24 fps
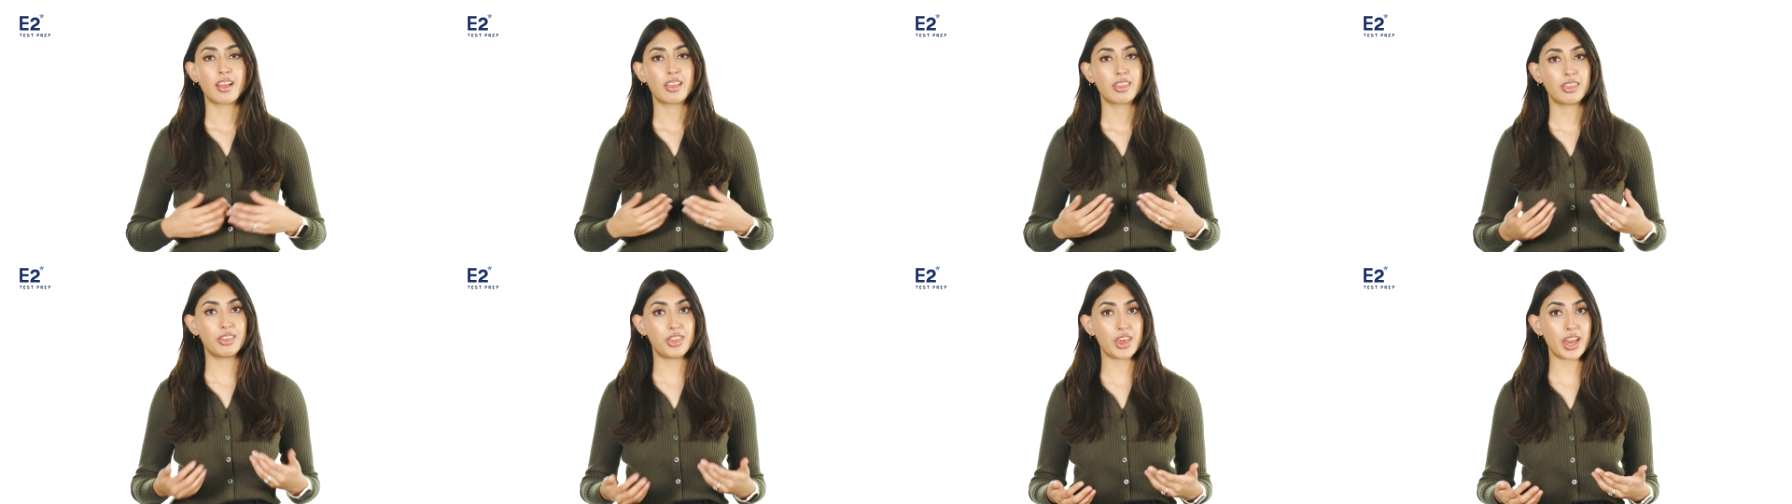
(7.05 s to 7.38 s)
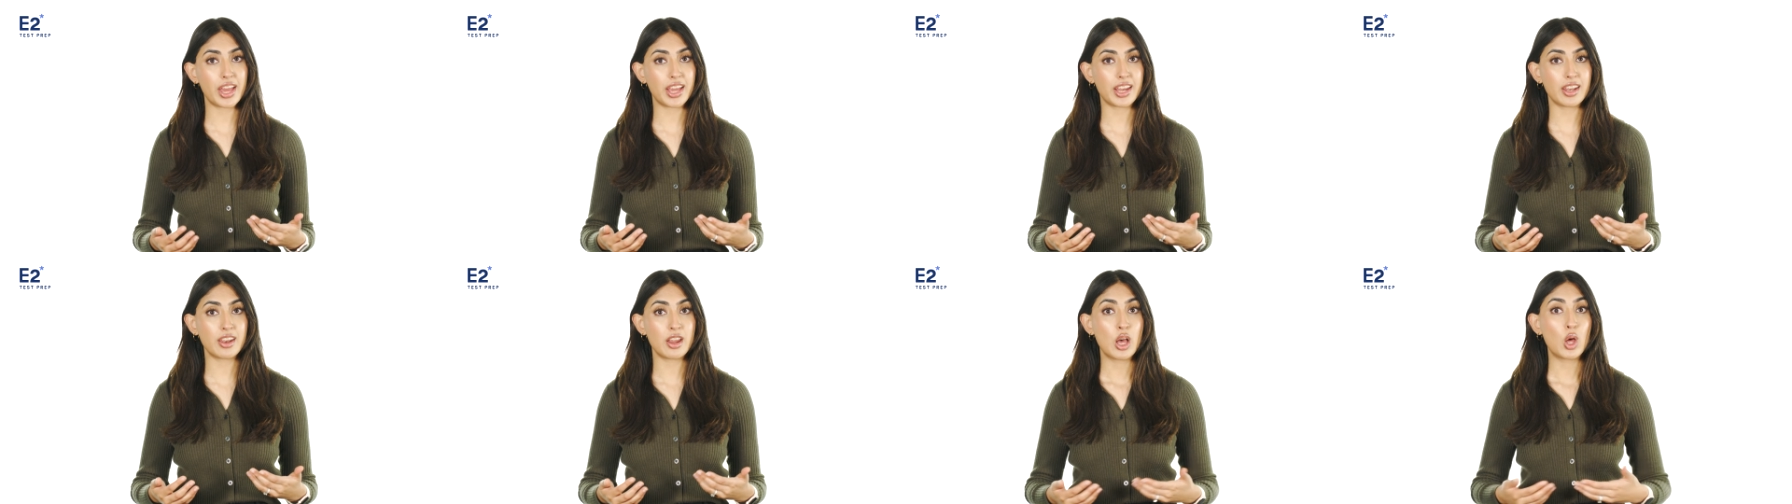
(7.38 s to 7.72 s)

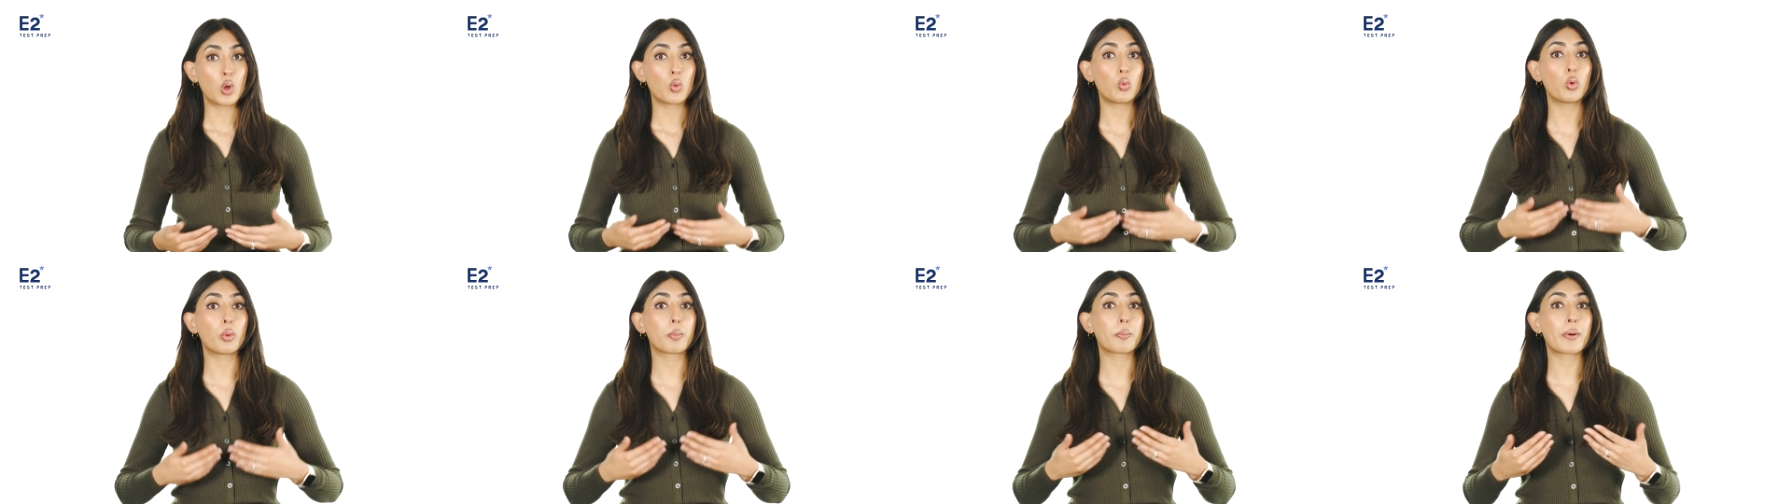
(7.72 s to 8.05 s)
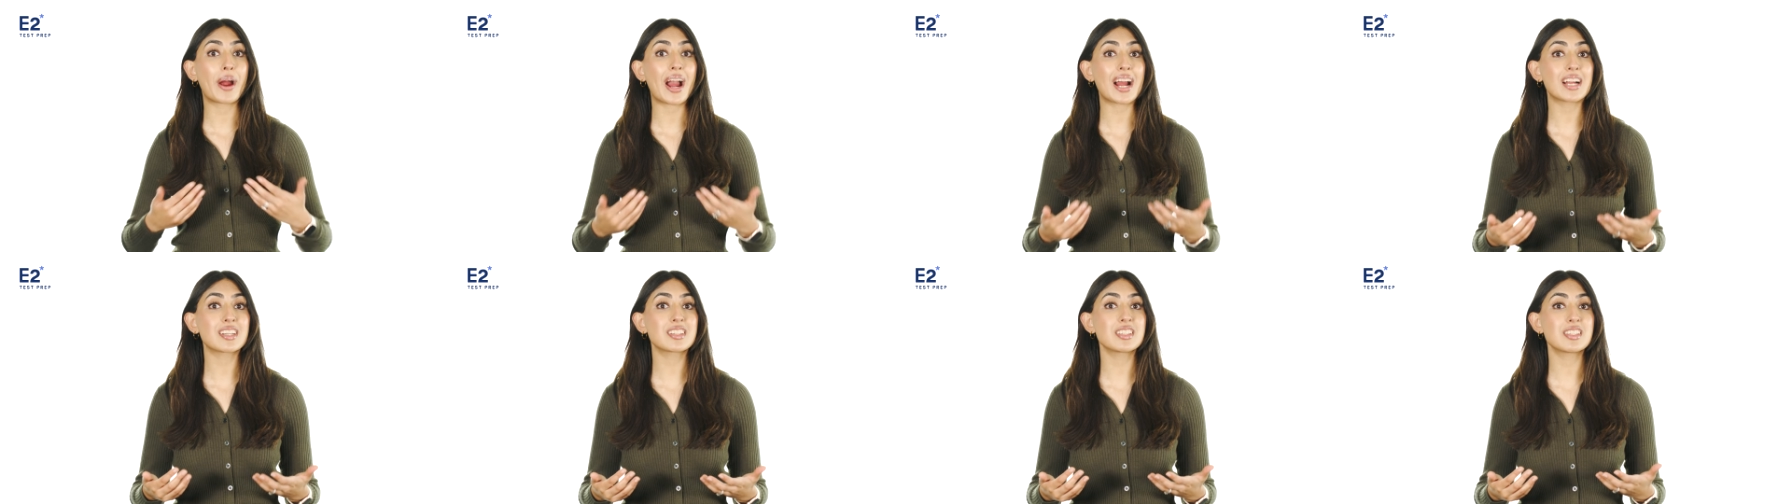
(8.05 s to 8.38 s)
Then, we'll
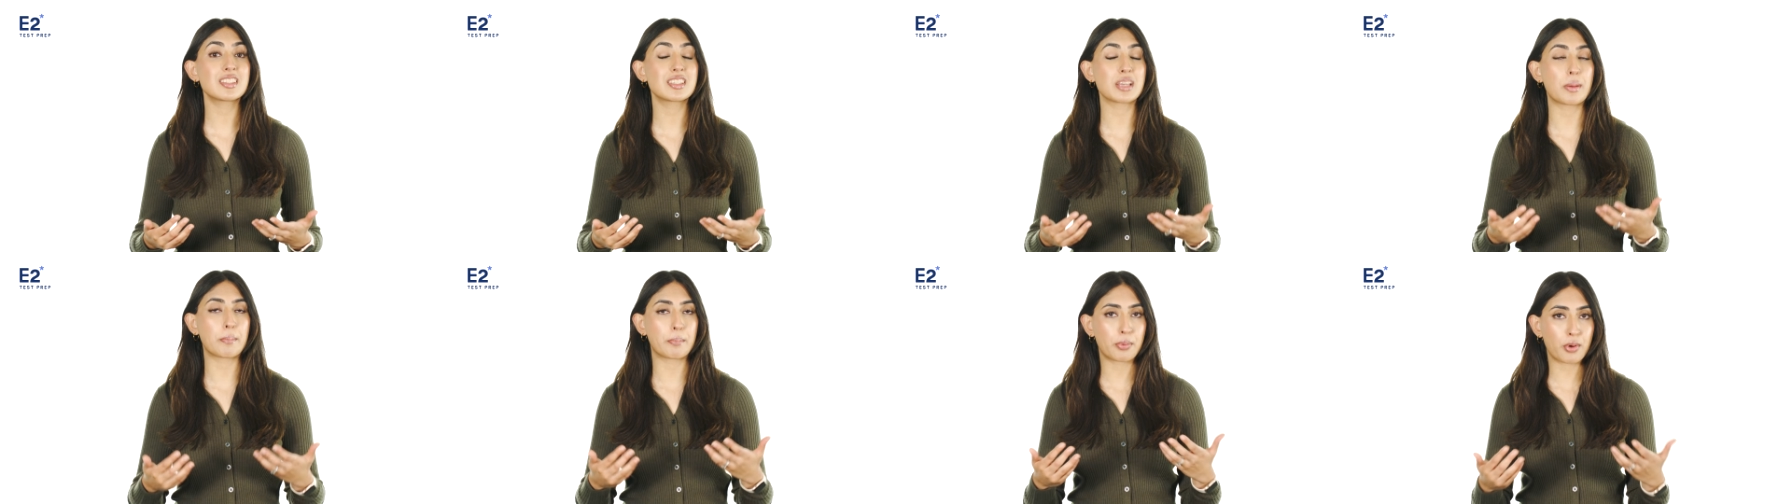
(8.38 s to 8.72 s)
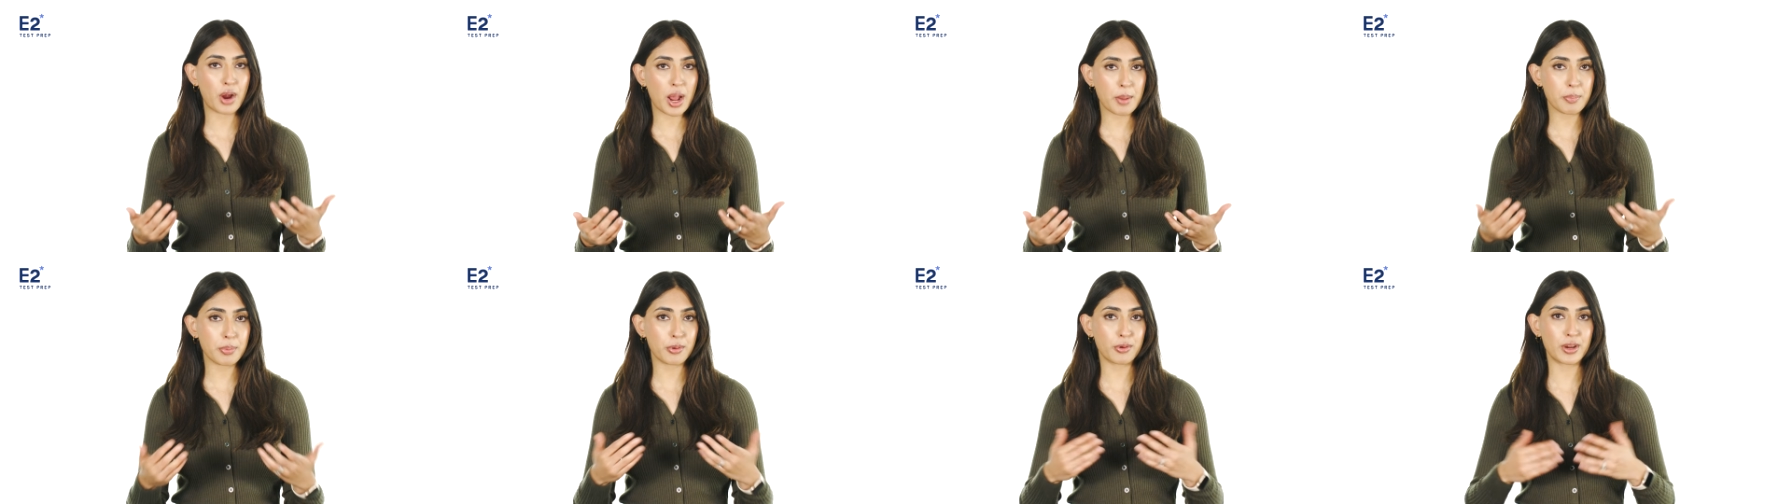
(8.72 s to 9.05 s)
practice some
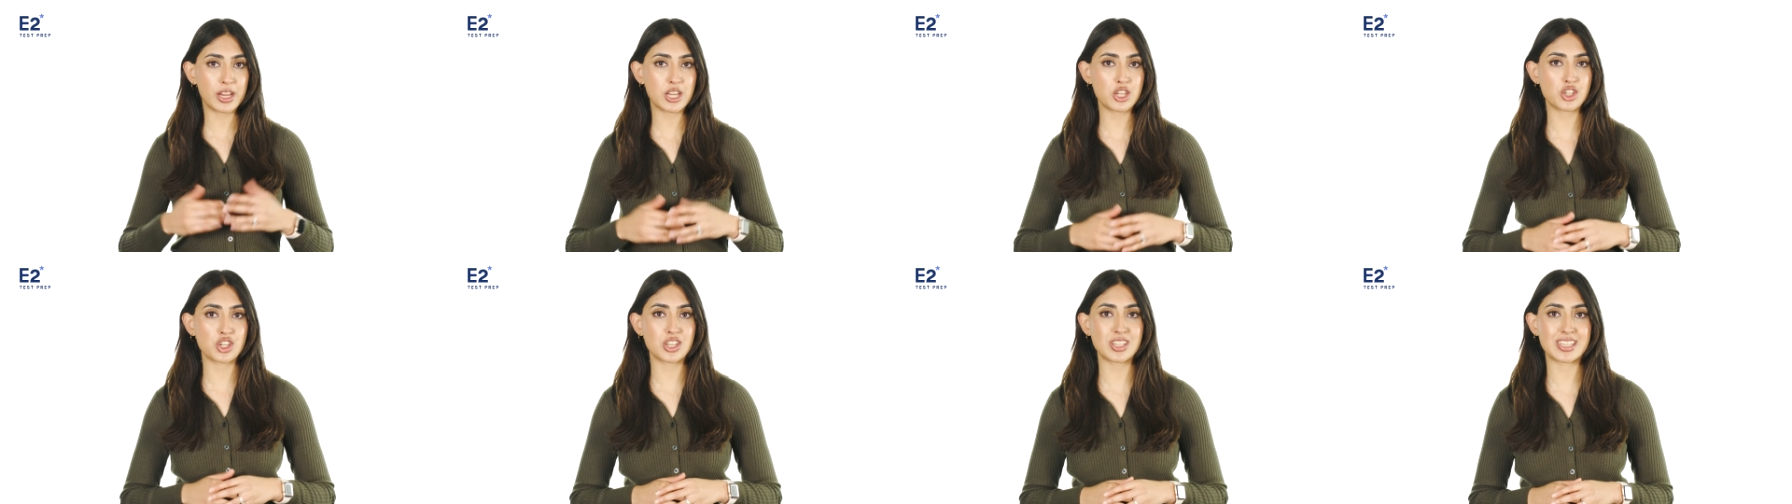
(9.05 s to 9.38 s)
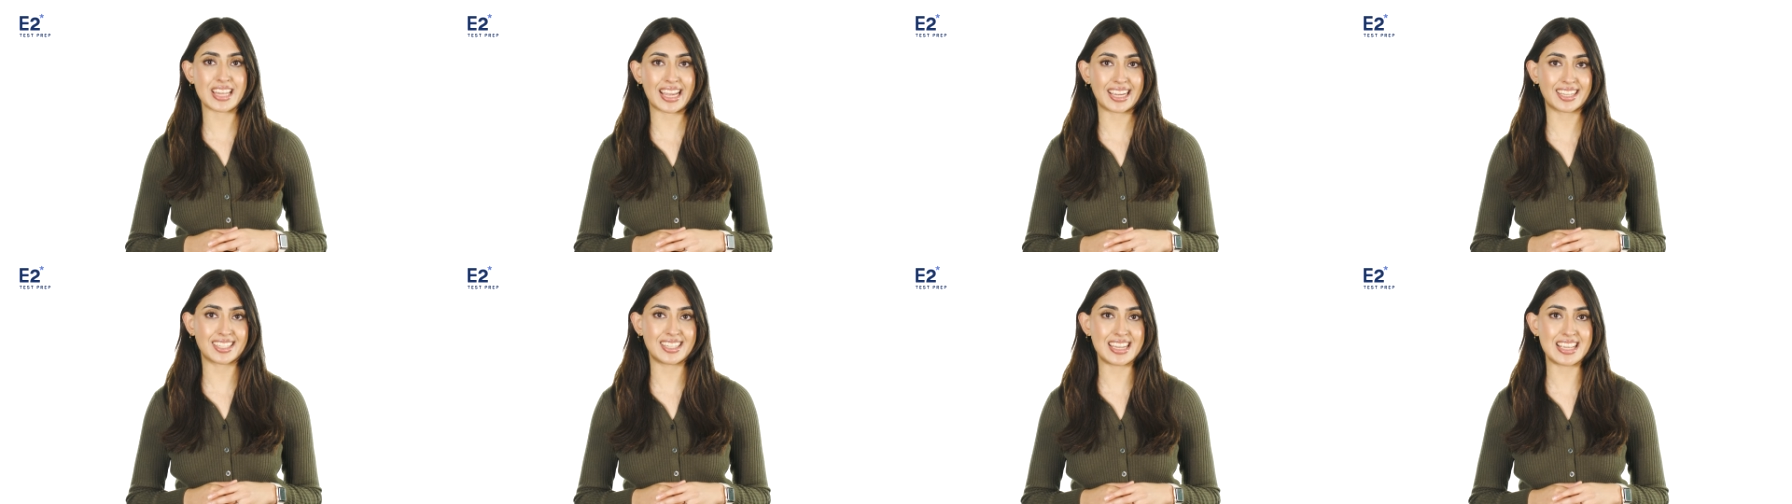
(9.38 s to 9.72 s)
preparation
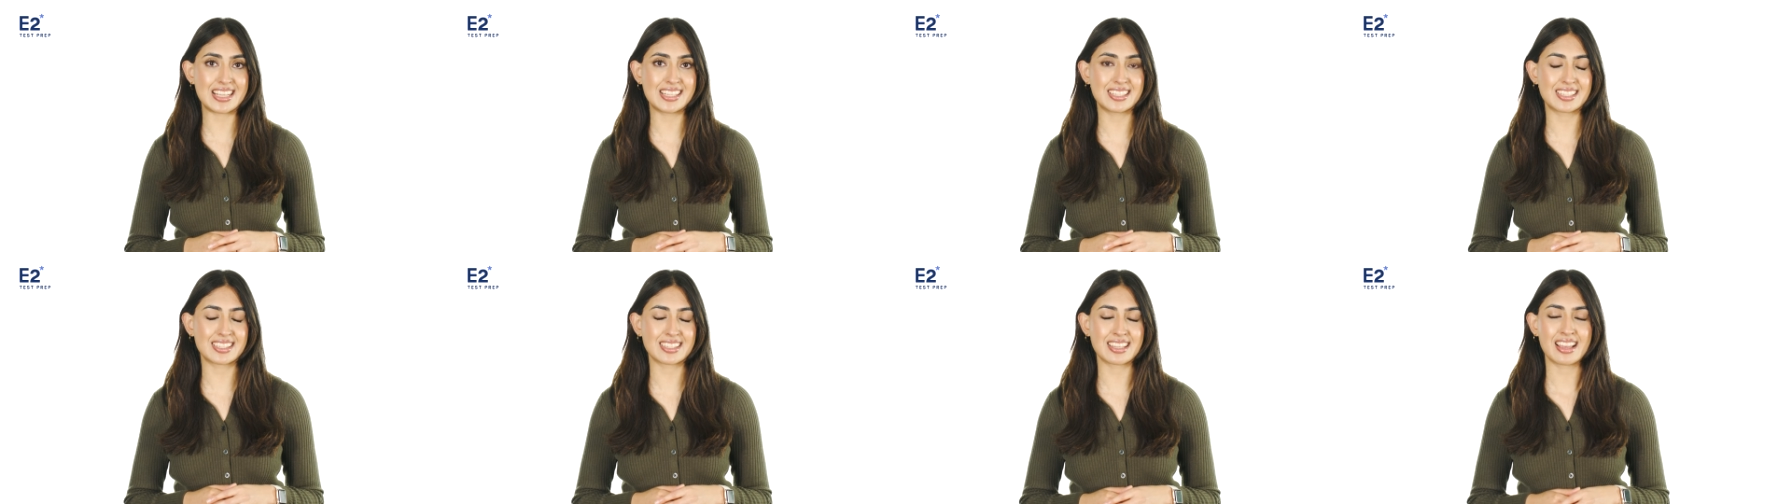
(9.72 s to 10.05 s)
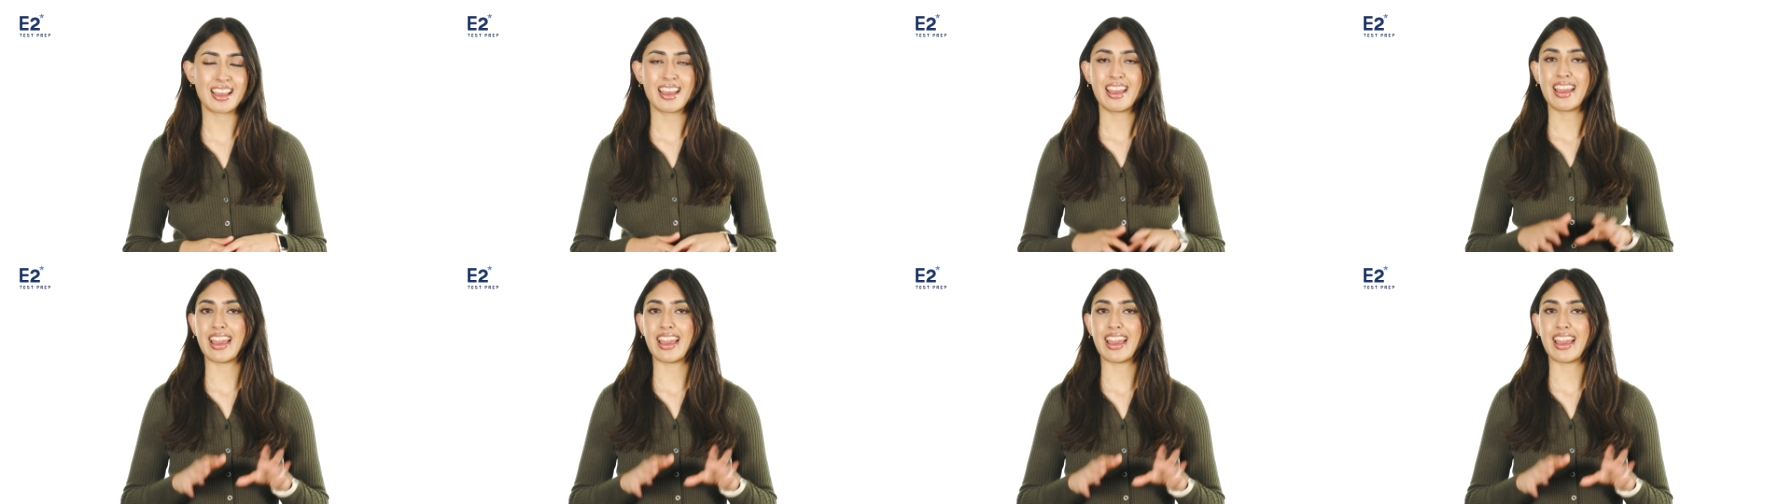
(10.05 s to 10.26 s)
techniques.